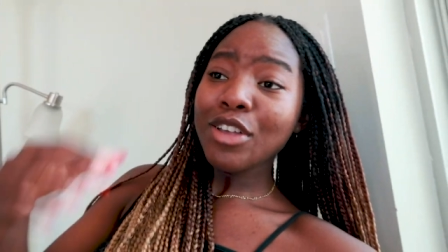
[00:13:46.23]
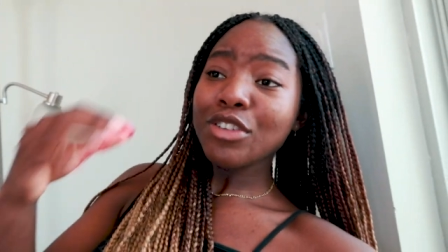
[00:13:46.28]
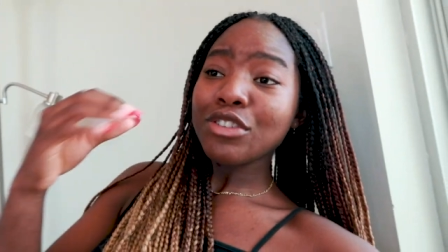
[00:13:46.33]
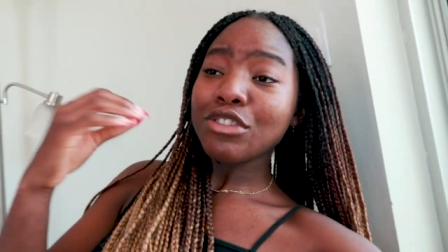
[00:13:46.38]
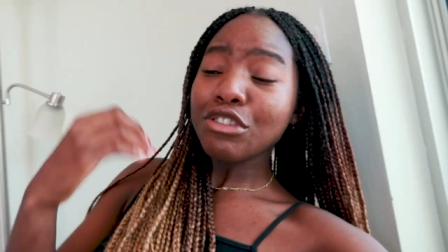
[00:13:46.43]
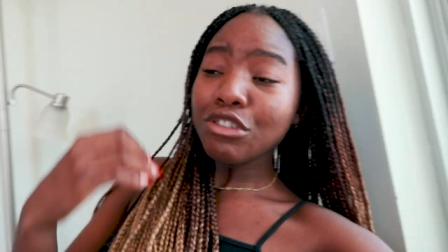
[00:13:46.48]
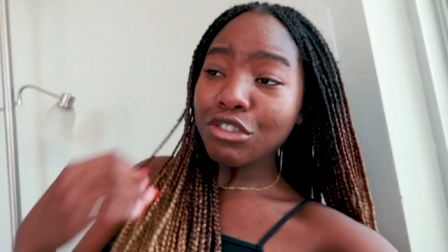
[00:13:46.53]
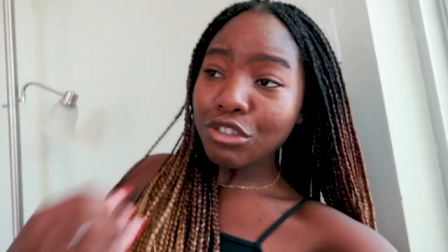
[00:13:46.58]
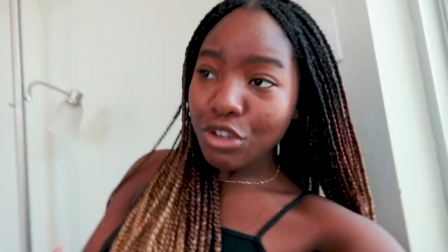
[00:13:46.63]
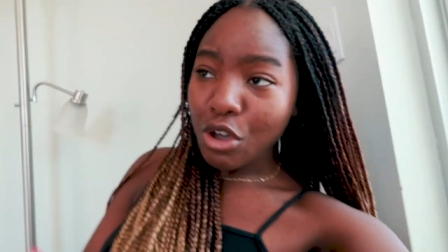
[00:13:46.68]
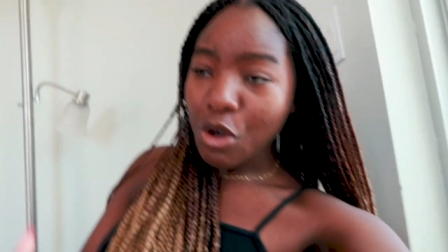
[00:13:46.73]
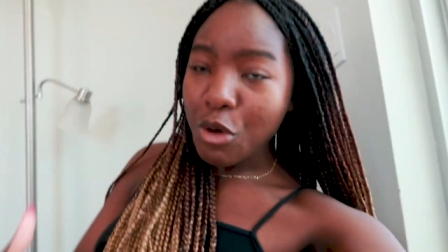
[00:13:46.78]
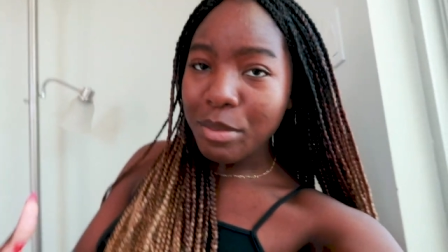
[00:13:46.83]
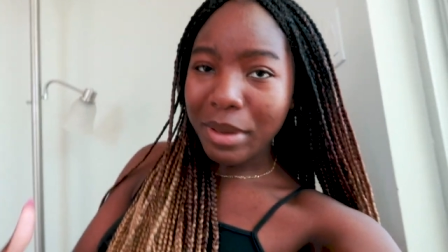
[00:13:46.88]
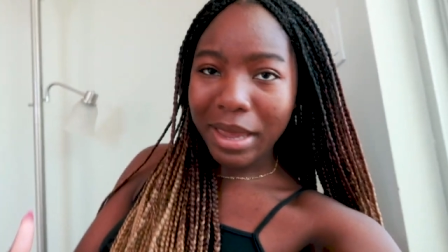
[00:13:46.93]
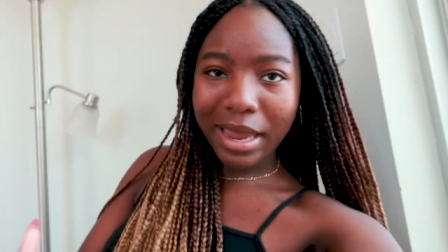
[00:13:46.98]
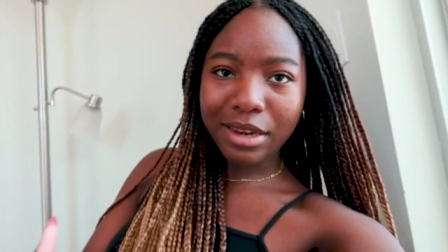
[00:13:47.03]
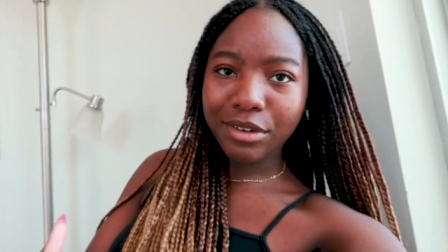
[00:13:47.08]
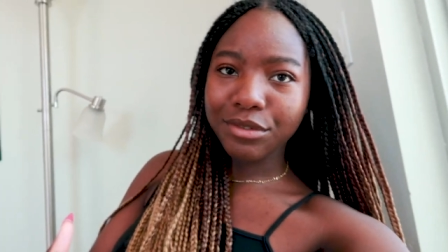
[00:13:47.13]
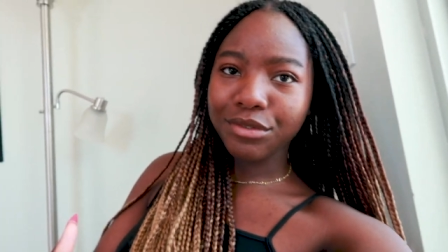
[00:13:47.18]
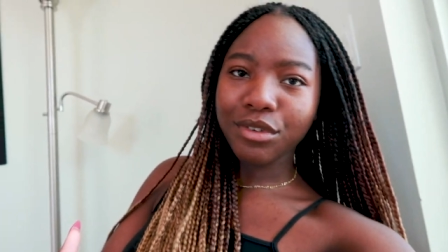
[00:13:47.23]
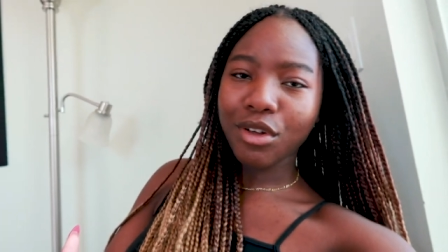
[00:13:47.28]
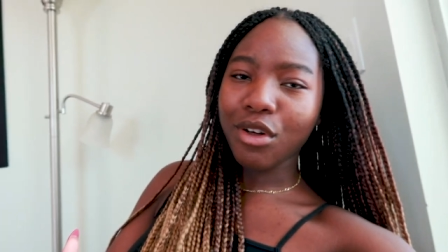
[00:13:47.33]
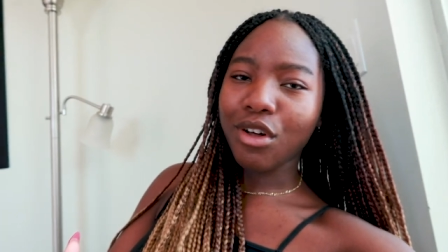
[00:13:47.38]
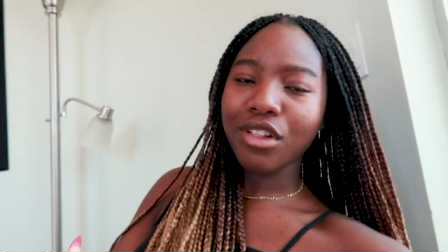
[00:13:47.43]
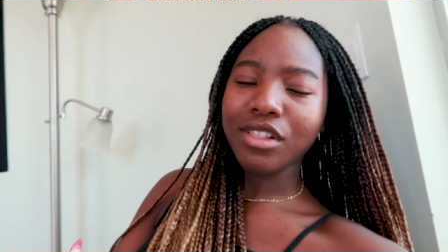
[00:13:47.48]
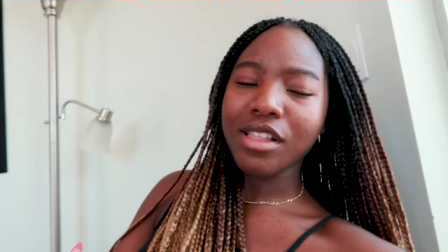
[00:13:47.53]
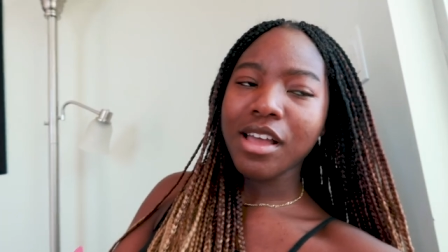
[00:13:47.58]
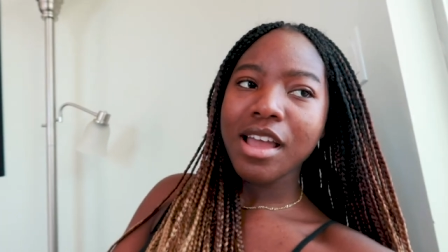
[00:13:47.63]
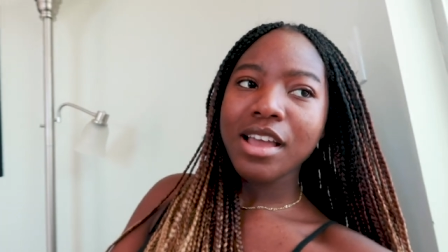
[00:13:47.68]
so
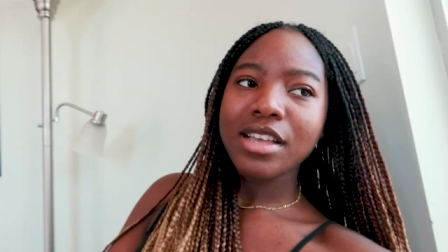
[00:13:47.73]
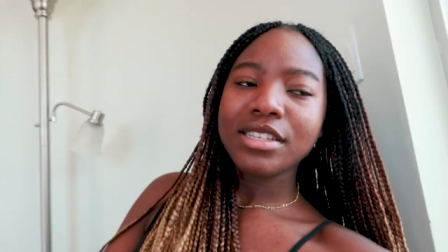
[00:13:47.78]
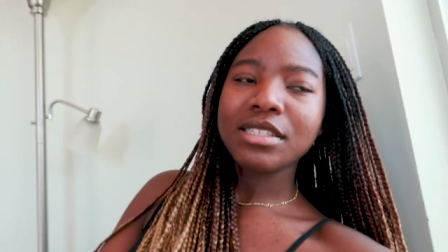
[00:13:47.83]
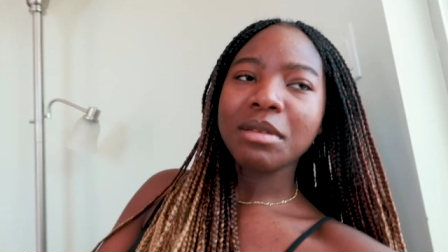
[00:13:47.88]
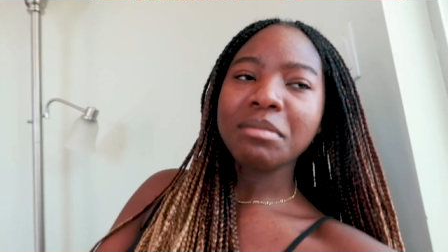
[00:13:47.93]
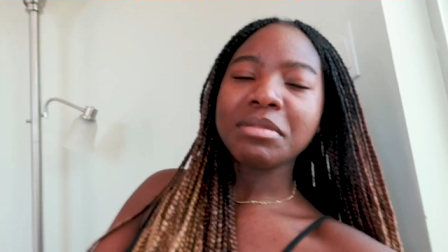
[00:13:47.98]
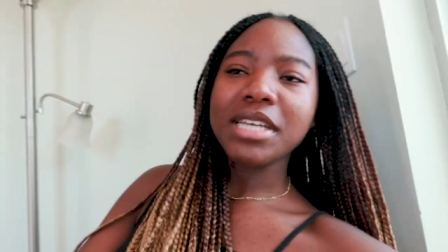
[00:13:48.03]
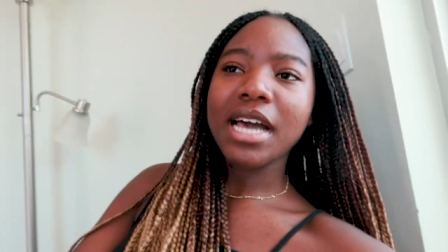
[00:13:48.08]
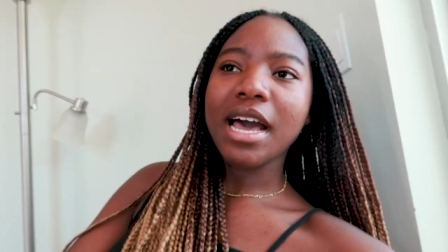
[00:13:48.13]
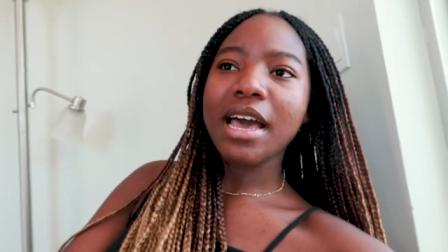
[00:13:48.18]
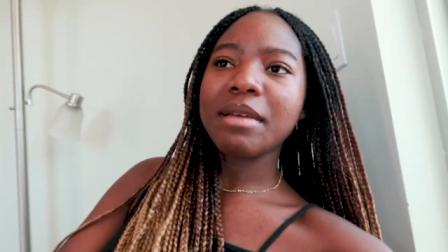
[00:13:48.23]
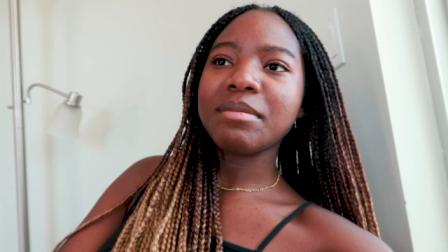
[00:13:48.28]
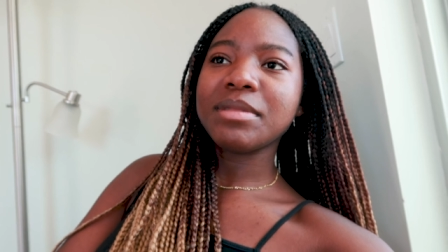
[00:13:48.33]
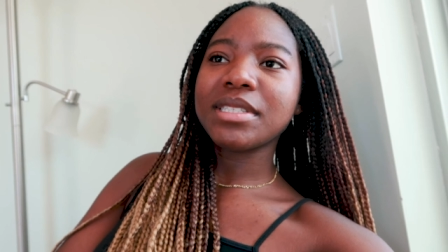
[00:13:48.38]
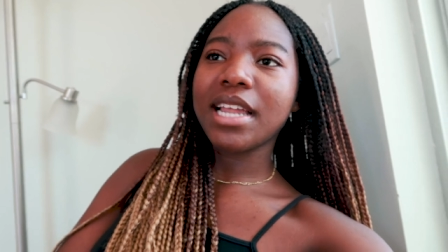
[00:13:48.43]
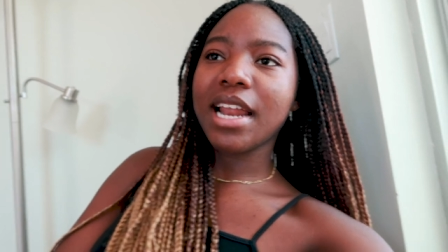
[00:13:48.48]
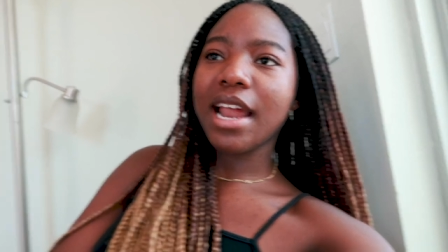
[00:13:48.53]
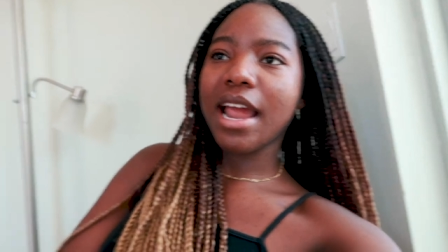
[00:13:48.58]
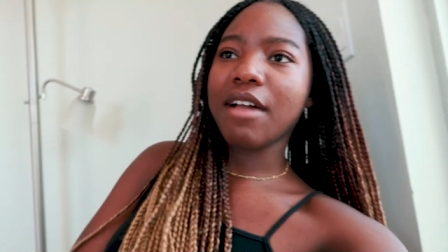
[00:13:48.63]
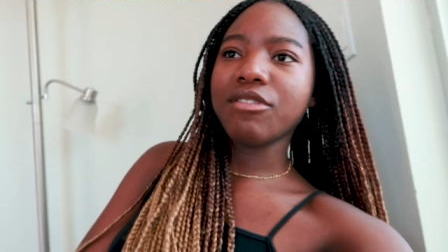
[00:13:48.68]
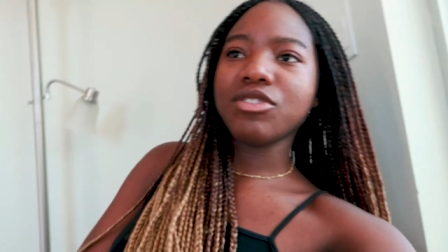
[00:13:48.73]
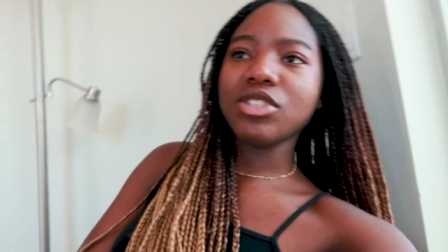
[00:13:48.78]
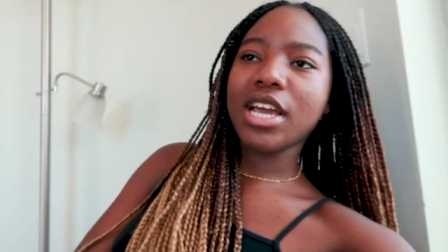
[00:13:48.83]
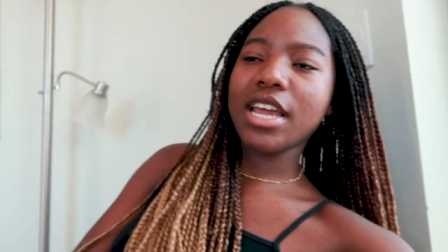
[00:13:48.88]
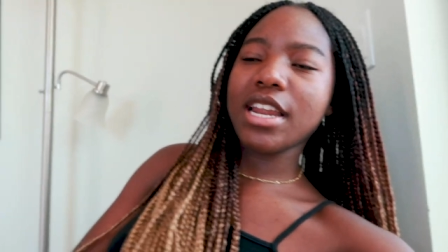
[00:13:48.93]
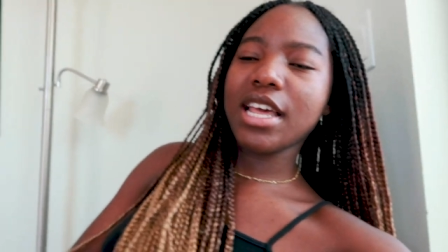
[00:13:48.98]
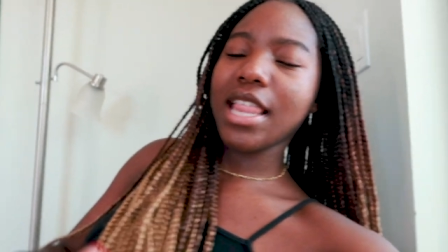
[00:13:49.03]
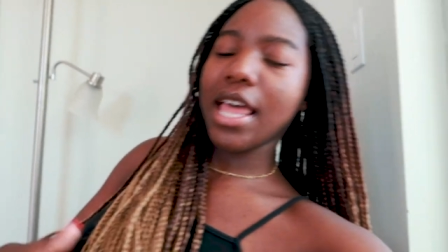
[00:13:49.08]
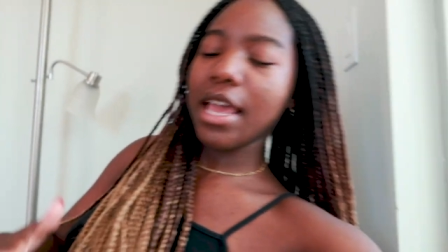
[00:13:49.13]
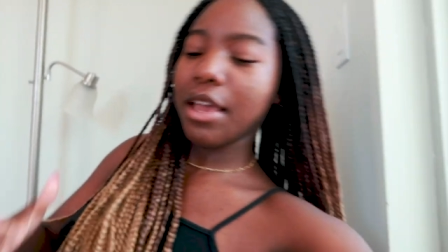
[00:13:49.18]
painful sometimes that i have to
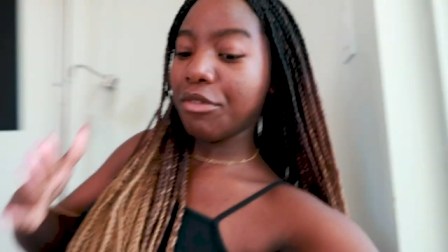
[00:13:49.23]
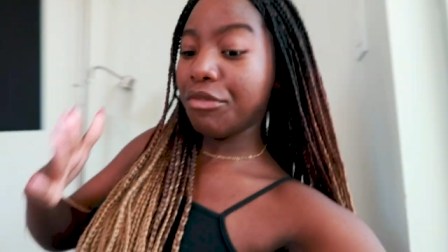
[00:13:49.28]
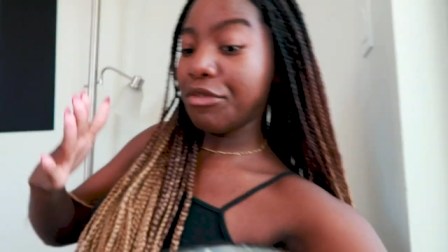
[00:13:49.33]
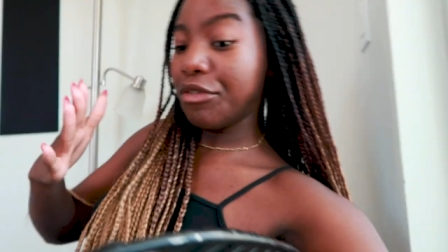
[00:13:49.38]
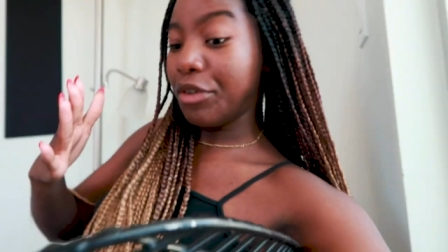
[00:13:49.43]
kind of like